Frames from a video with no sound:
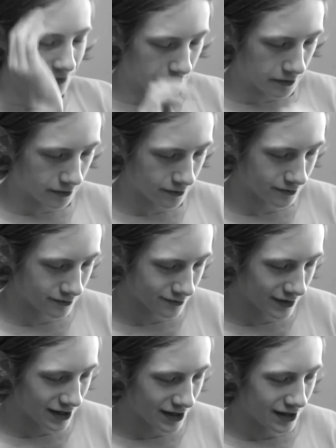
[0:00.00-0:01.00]
I
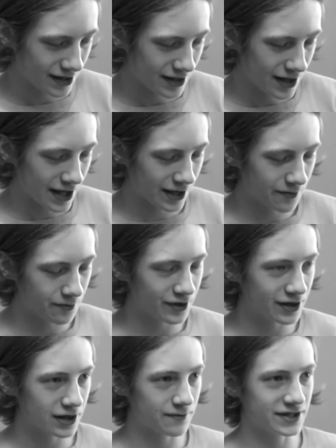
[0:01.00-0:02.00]
I
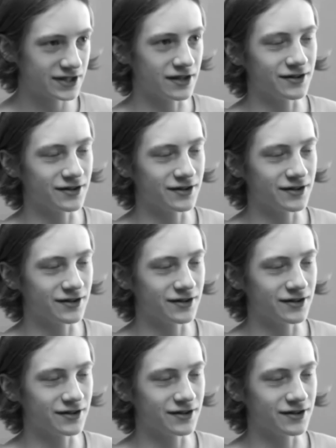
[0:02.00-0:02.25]
completely